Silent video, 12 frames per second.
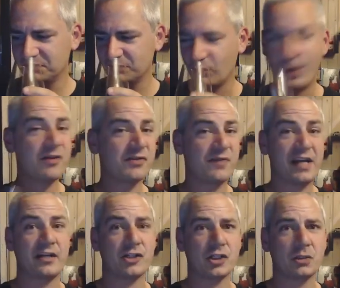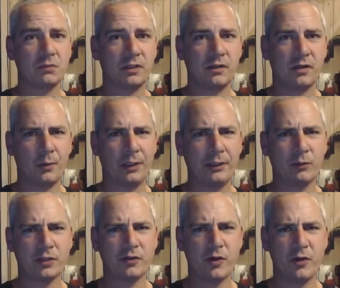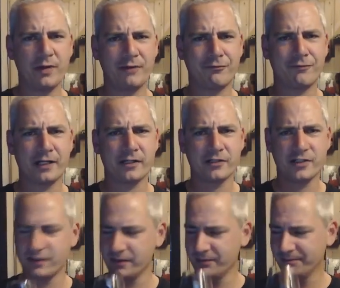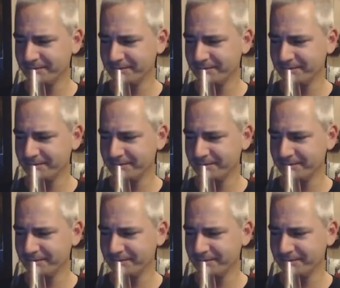Where is Fekesh? I want to know where Fekesh is.